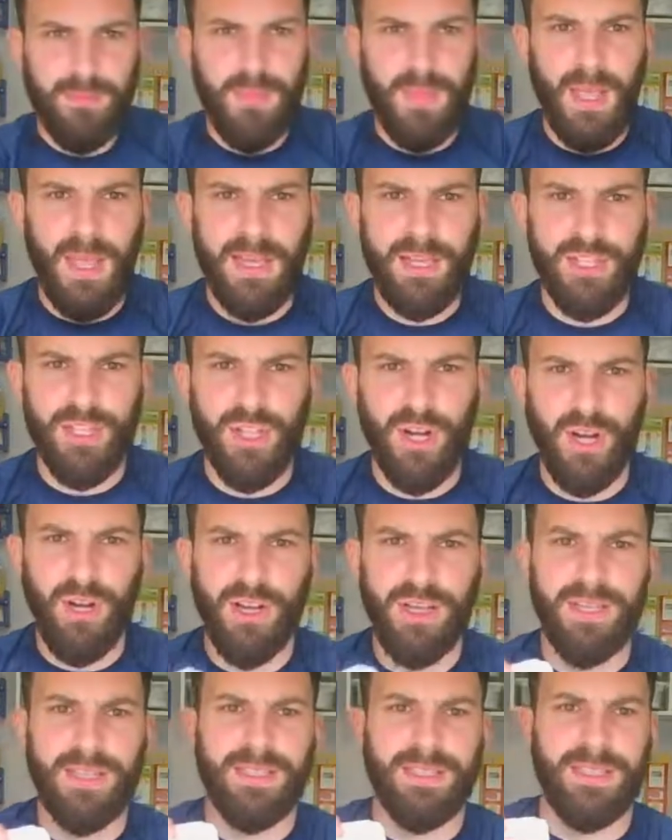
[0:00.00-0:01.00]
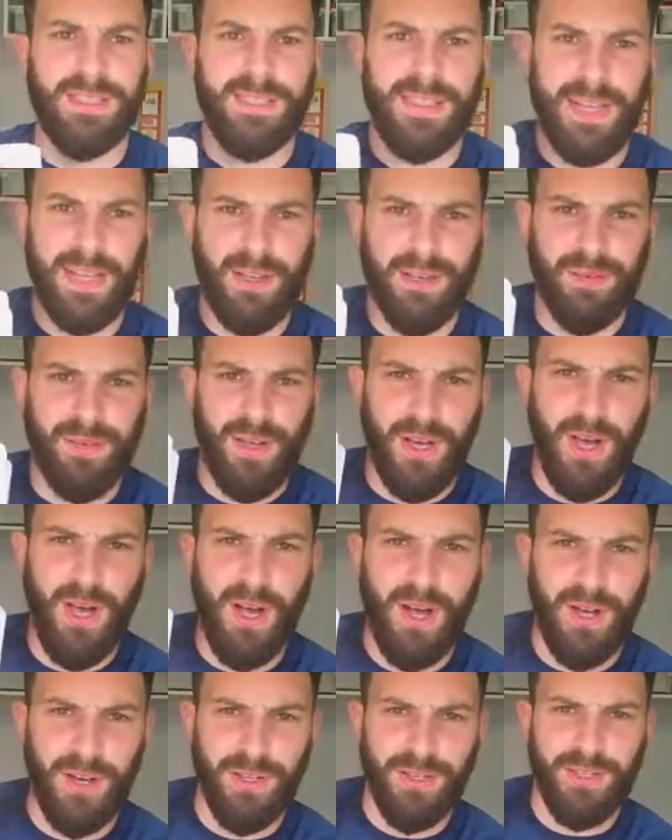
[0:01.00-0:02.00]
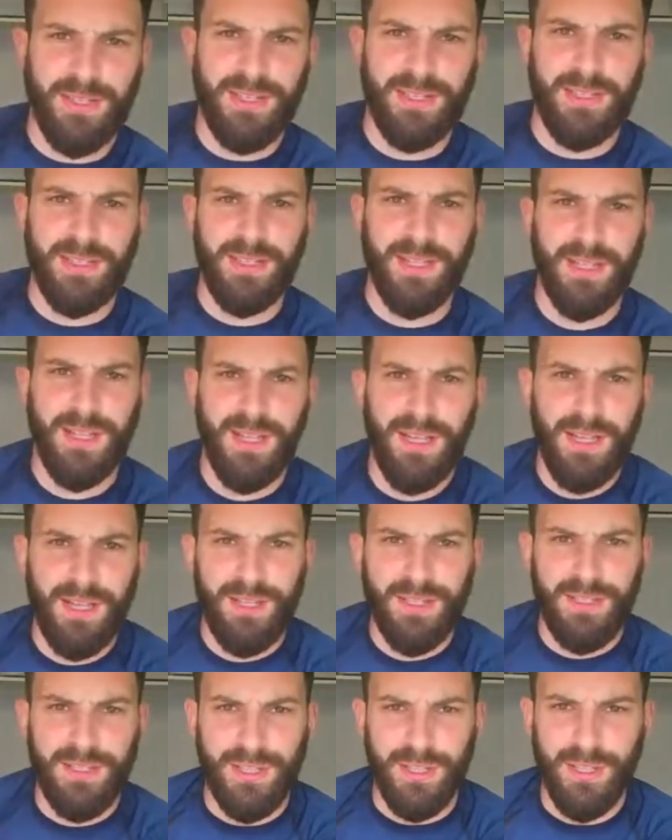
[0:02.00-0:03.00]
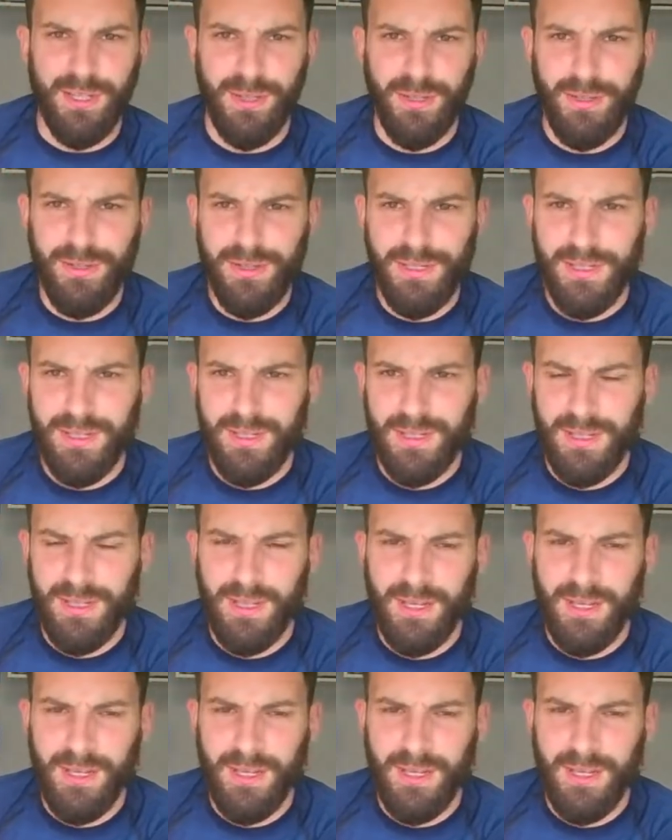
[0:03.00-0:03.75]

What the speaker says: a giant deck of cards to use,